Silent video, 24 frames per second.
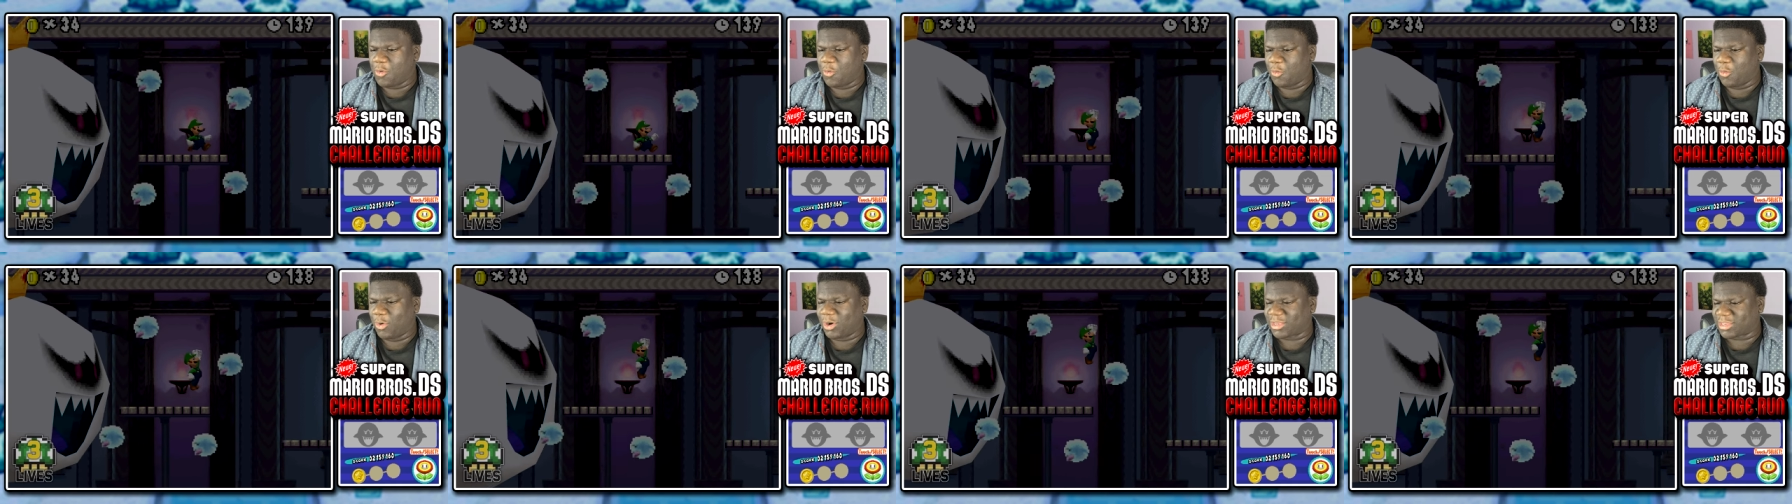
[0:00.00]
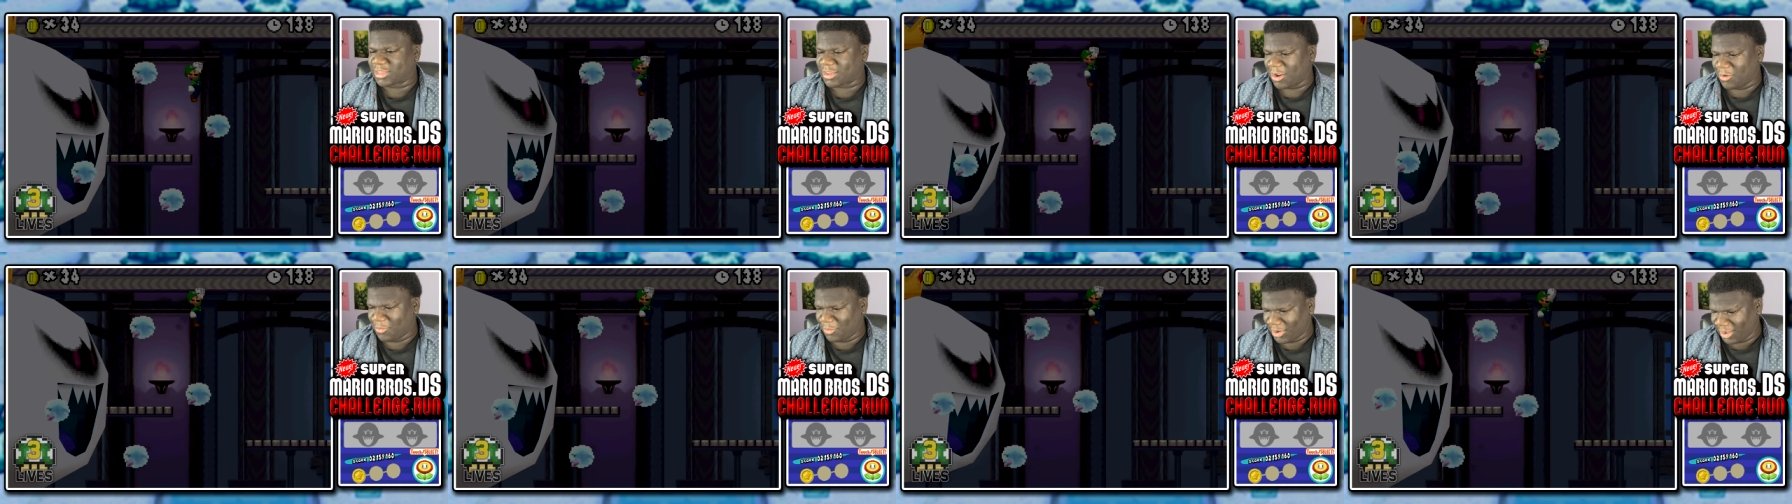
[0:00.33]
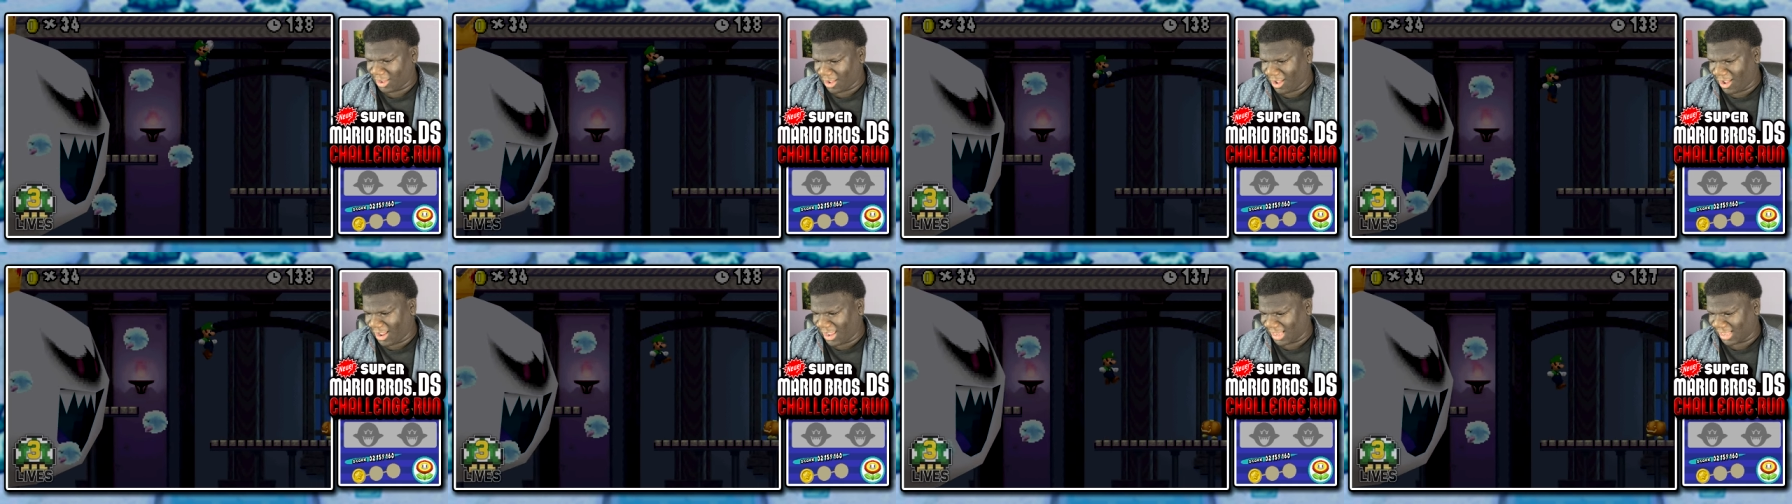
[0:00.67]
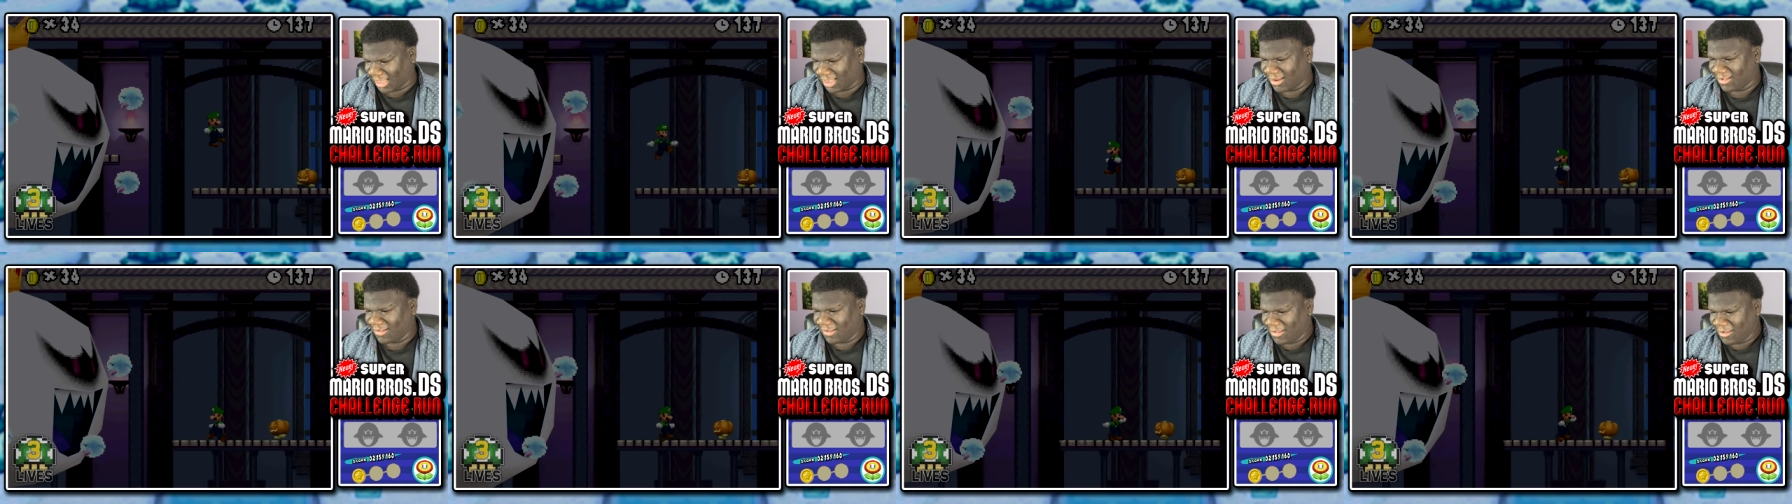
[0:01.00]
What's going
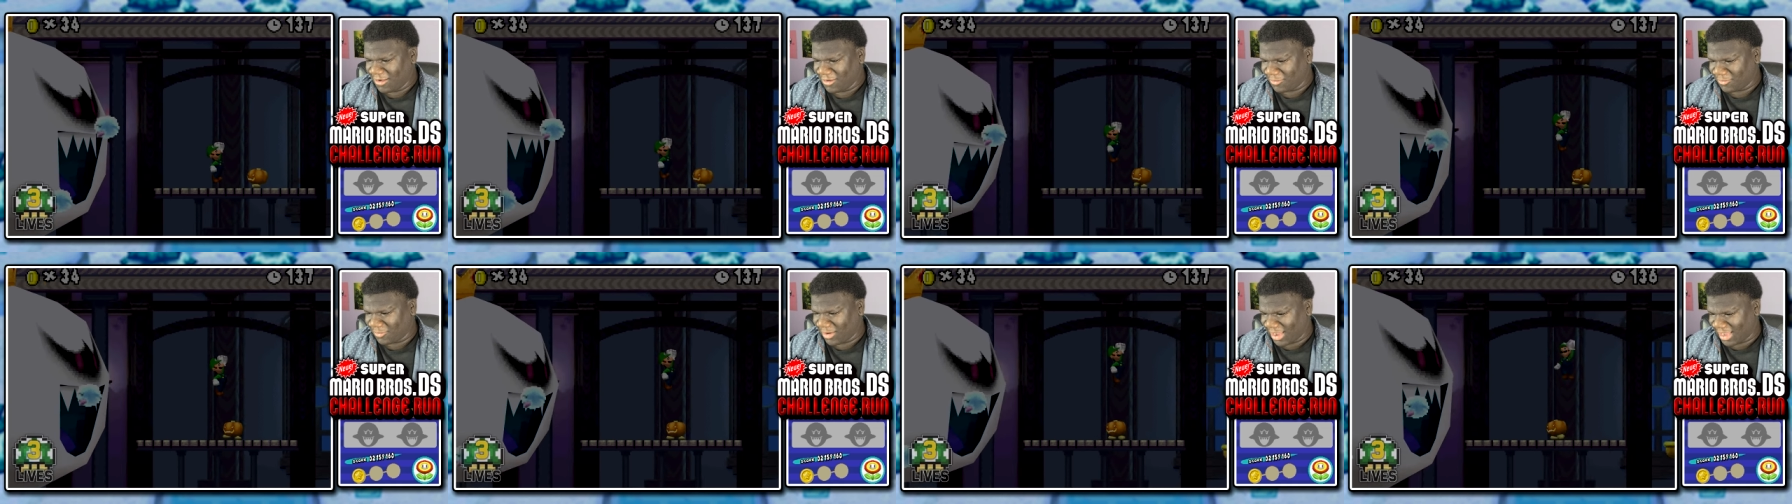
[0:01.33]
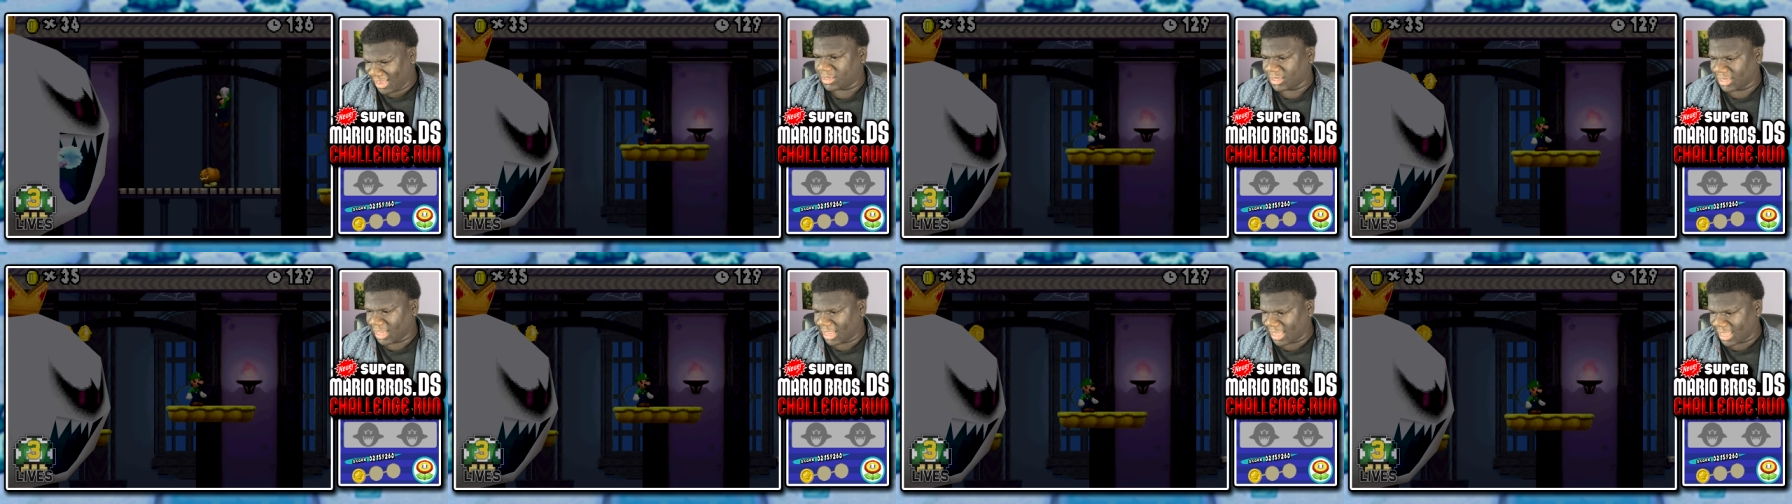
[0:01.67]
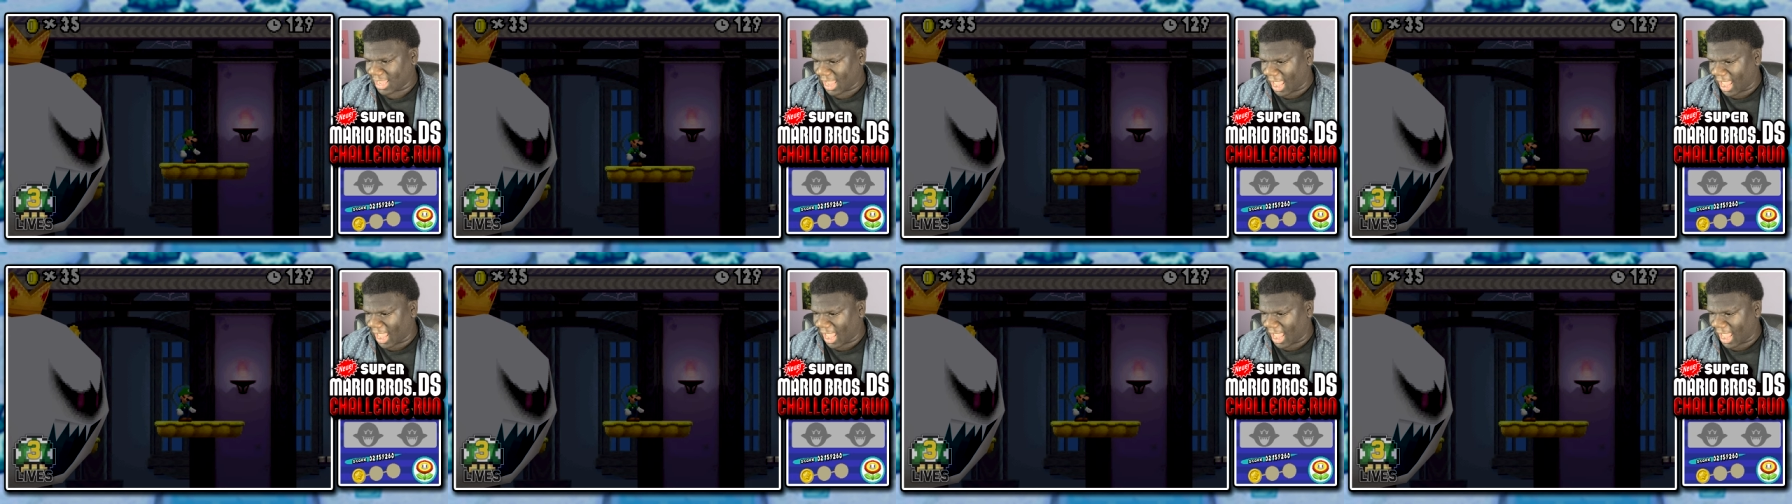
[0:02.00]
on? Wait, like,